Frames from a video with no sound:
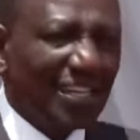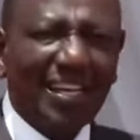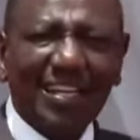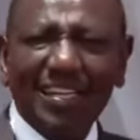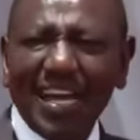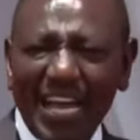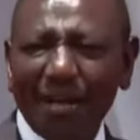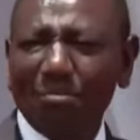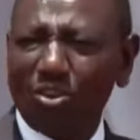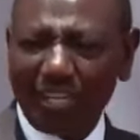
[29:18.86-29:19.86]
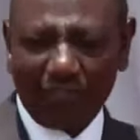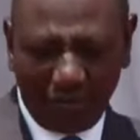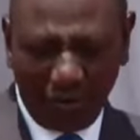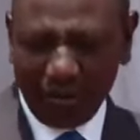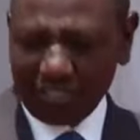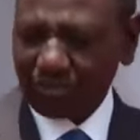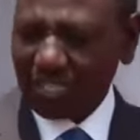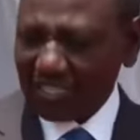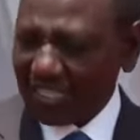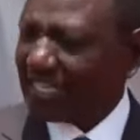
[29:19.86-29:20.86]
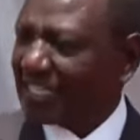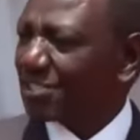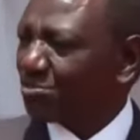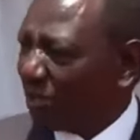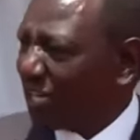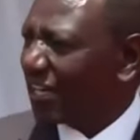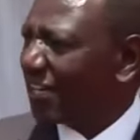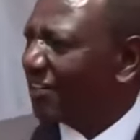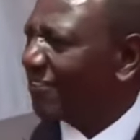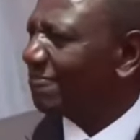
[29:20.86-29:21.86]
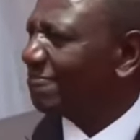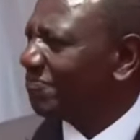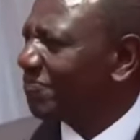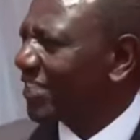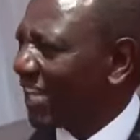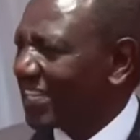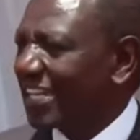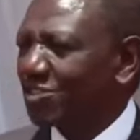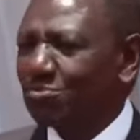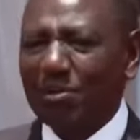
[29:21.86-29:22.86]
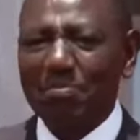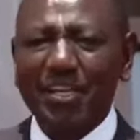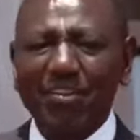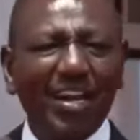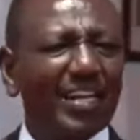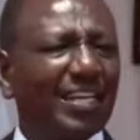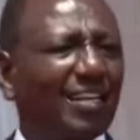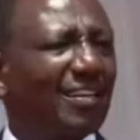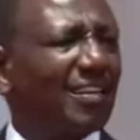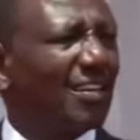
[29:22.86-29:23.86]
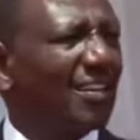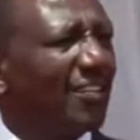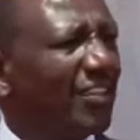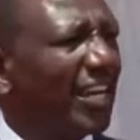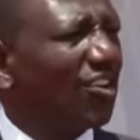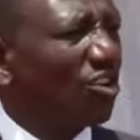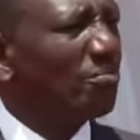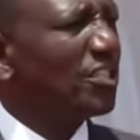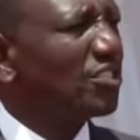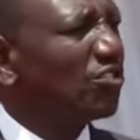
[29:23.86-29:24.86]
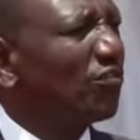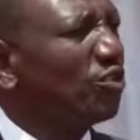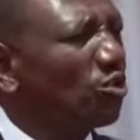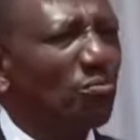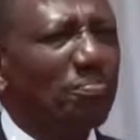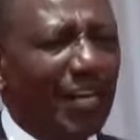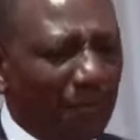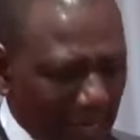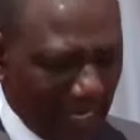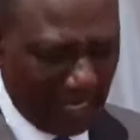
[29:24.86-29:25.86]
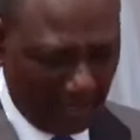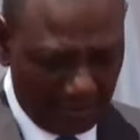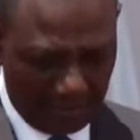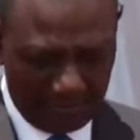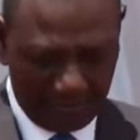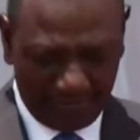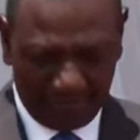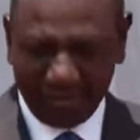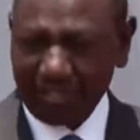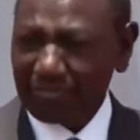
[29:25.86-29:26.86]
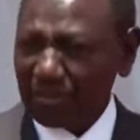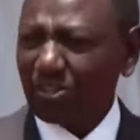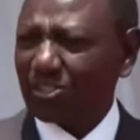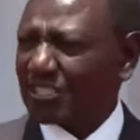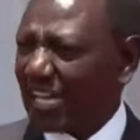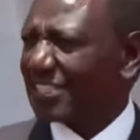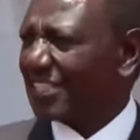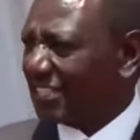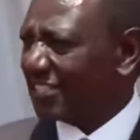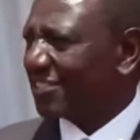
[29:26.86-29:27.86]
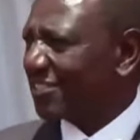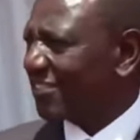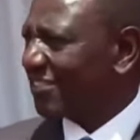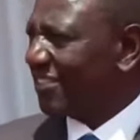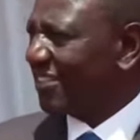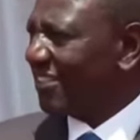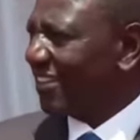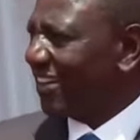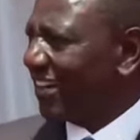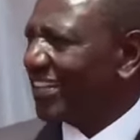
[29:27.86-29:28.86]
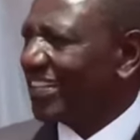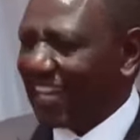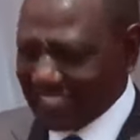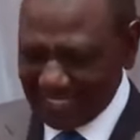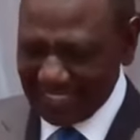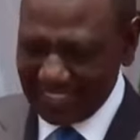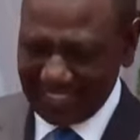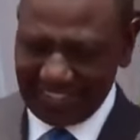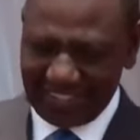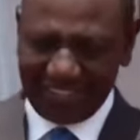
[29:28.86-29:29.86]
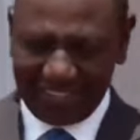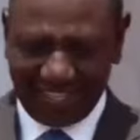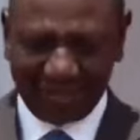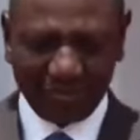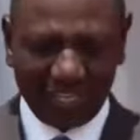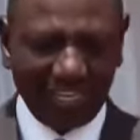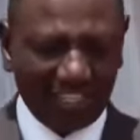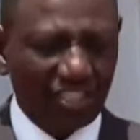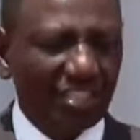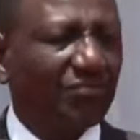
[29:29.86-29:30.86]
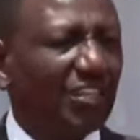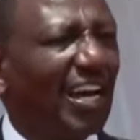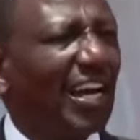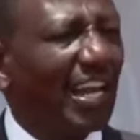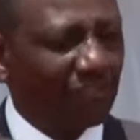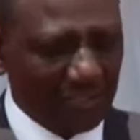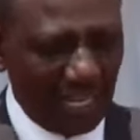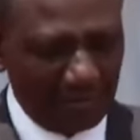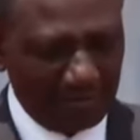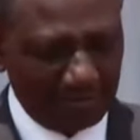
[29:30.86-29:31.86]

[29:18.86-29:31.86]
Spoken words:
And I am looking forward to the days when Kenyans will be running the economies of Europe and America, because that is a reality that we can achieve in our lifetime.